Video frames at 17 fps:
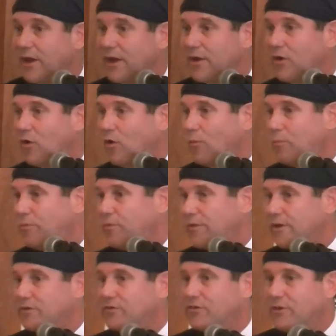And I hope
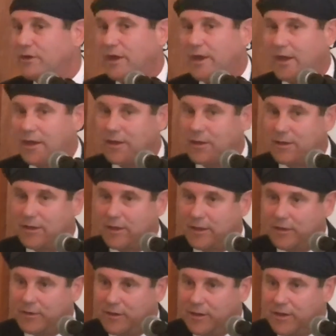that today,
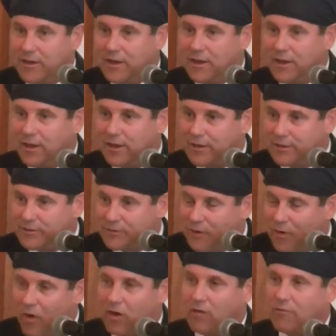
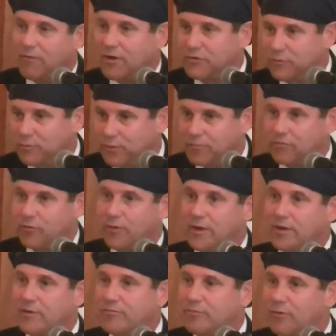and all of us who have
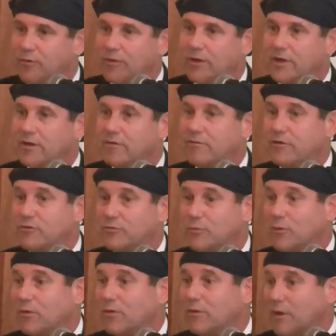grieved for our
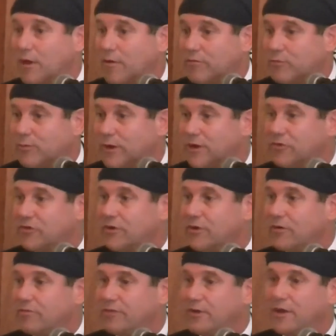individual loved ones
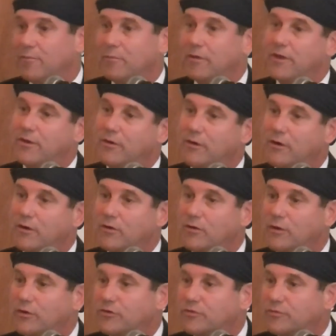in our family or our
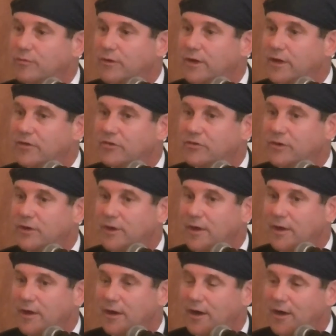close
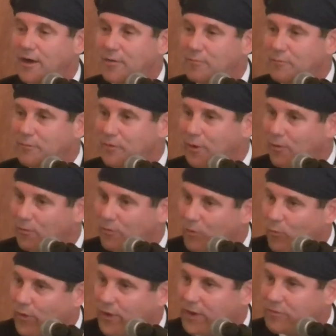friends,
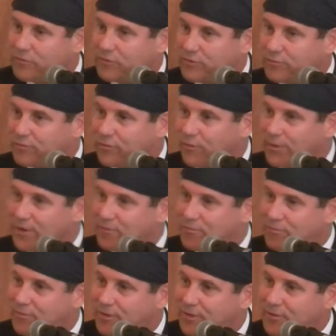know the waves of
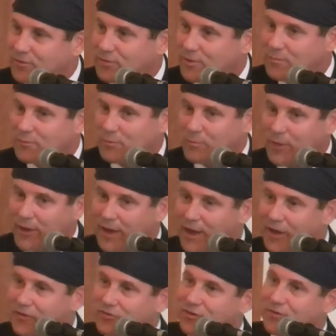grief that seem to
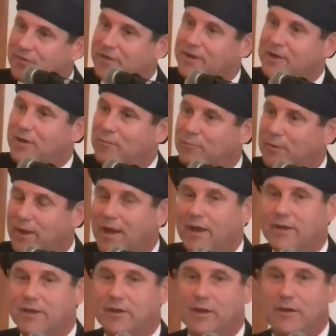pass and they come back.